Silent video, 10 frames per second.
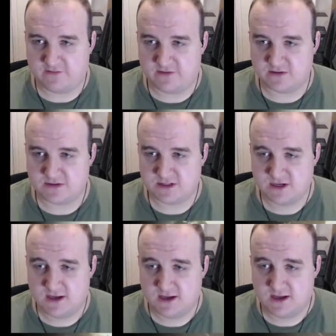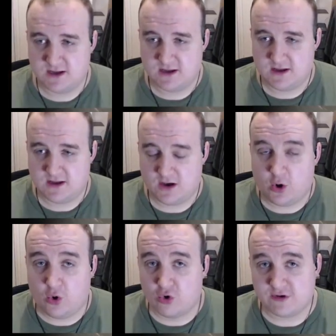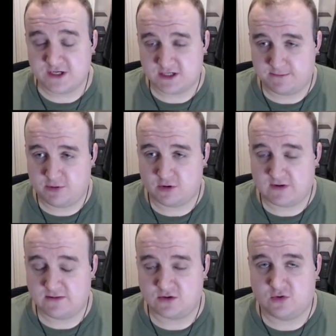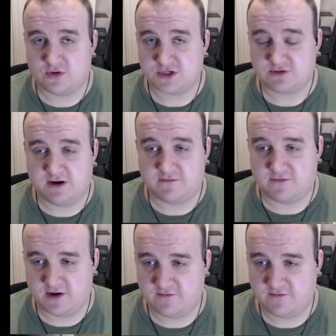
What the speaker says: fields, or he's going to pull around the corner straight in front